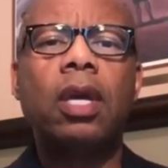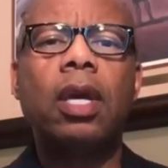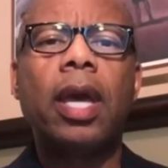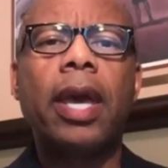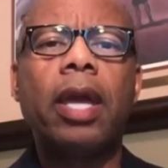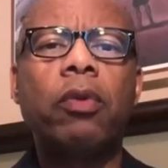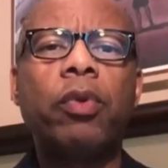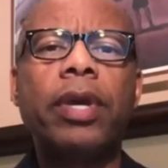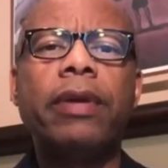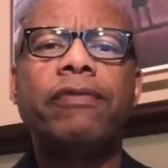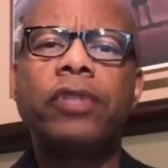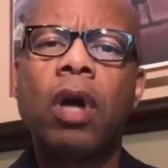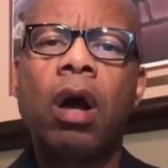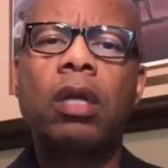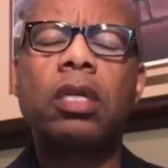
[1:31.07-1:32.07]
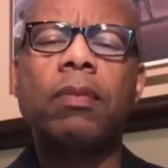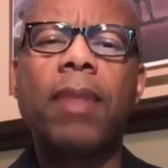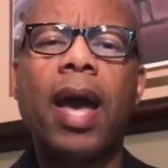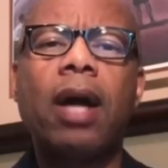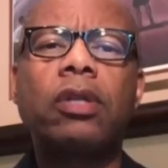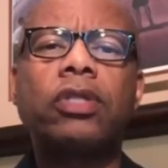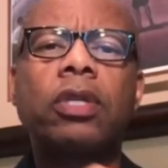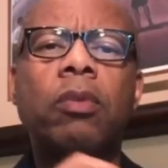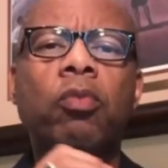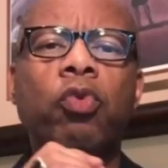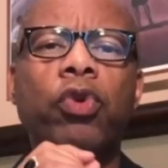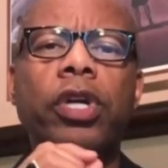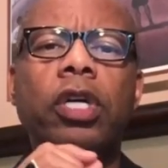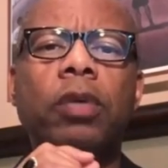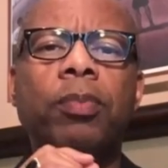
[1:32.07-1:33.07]
And we talked about some
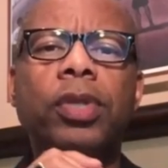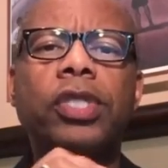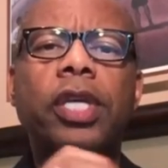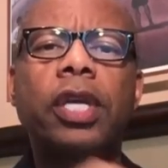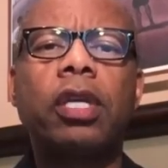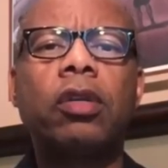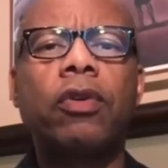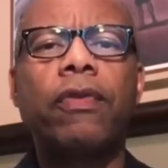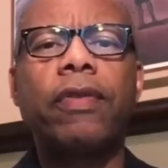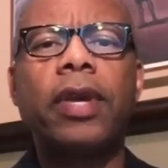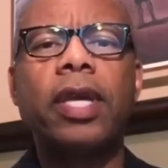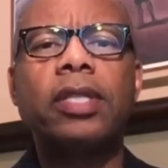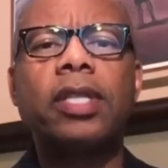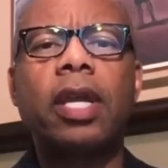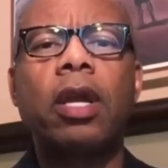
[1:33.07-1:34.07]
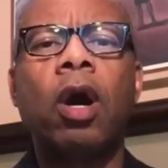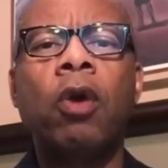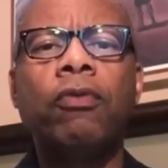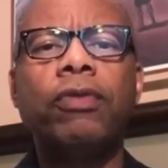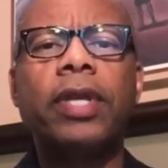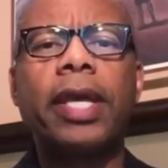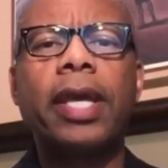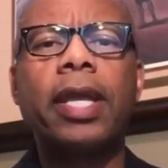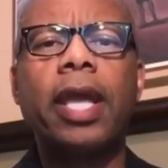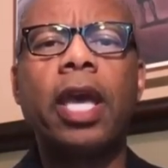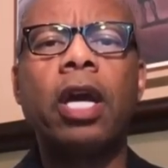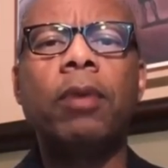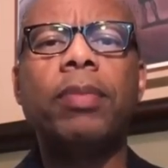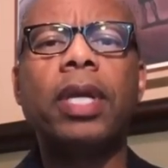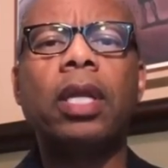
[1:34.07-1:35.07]
real particular things that hopefully can
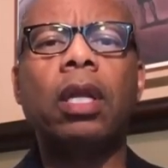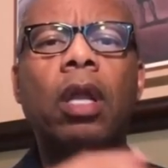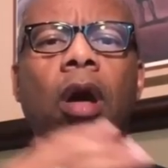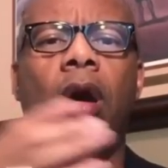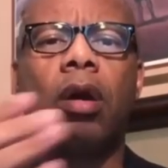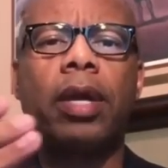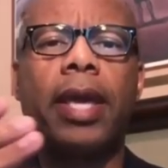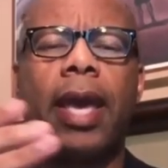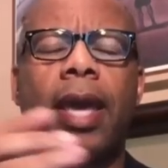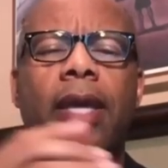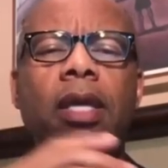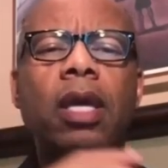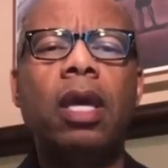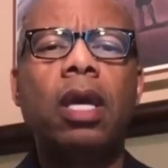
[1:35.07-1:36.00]
help elongate